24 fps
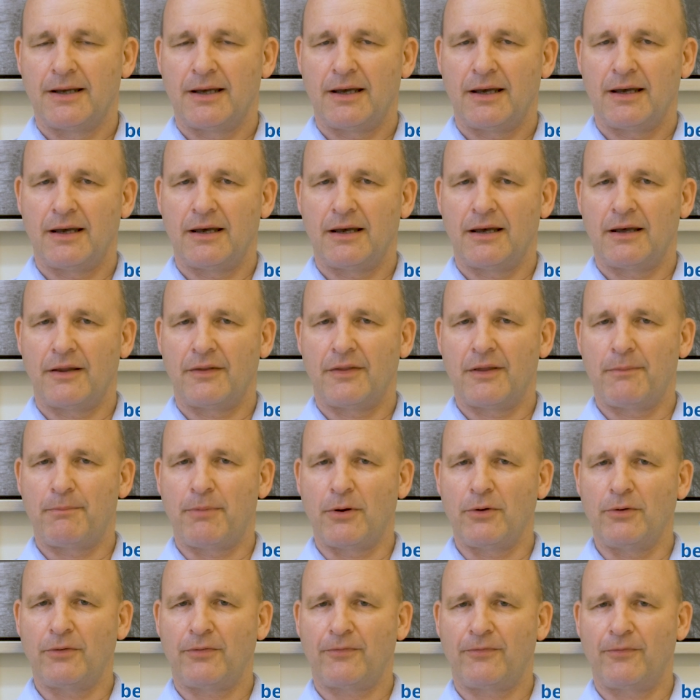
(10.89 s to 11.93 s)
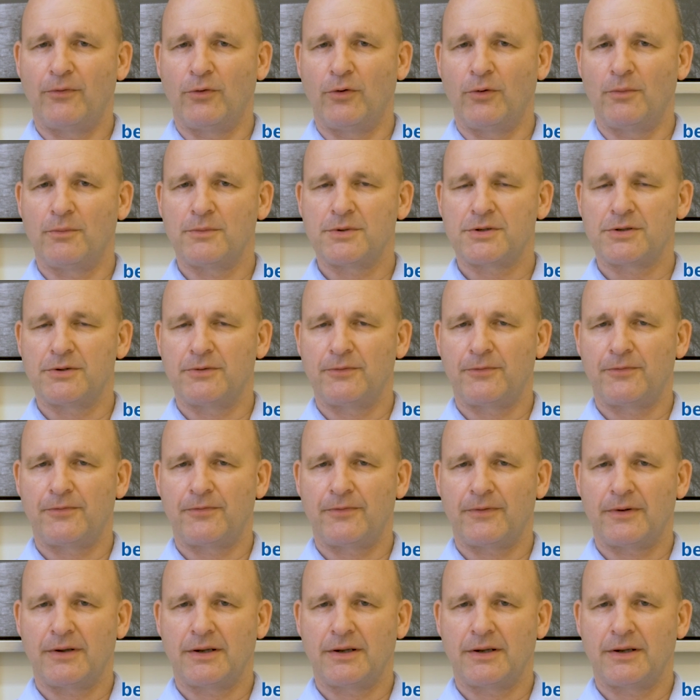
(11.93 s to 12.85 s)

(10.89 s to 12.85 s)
They're both forms of